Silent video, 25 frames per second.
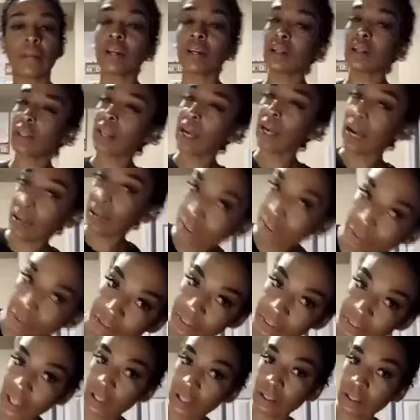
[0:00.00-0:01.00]
going to let how you
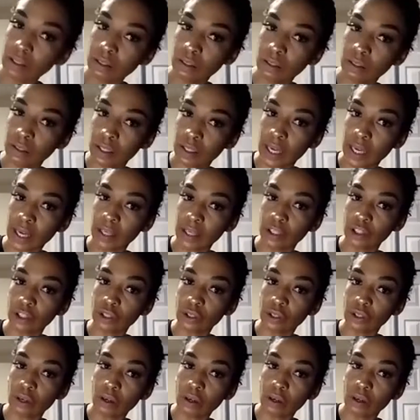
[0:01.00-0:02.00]
feel take
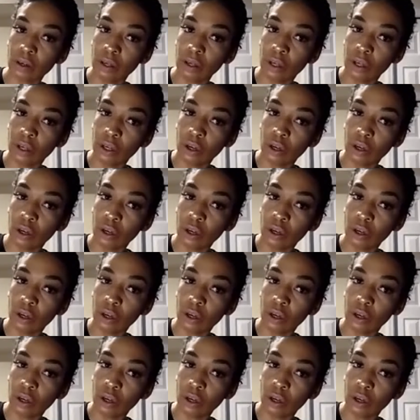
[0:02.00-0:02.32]
control?